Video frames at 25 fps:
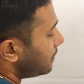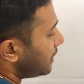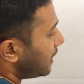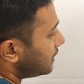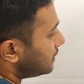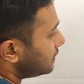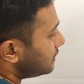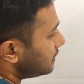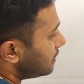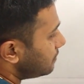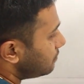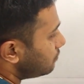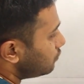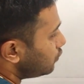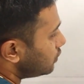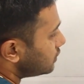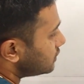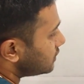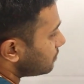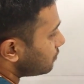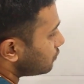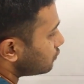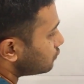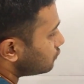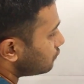platinum,
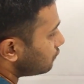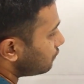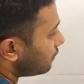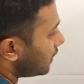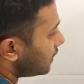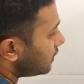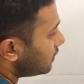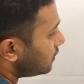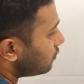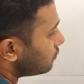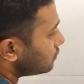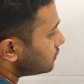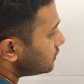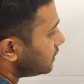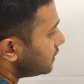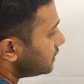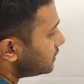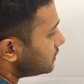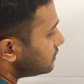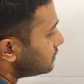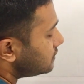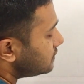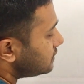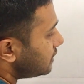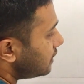we are supposed to find the
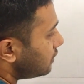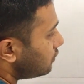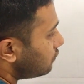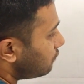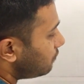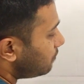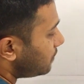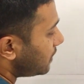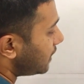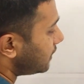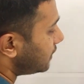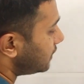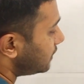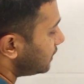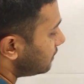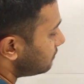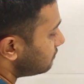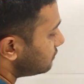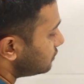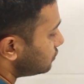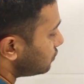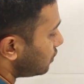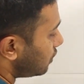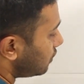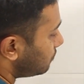oxidation state of platinum.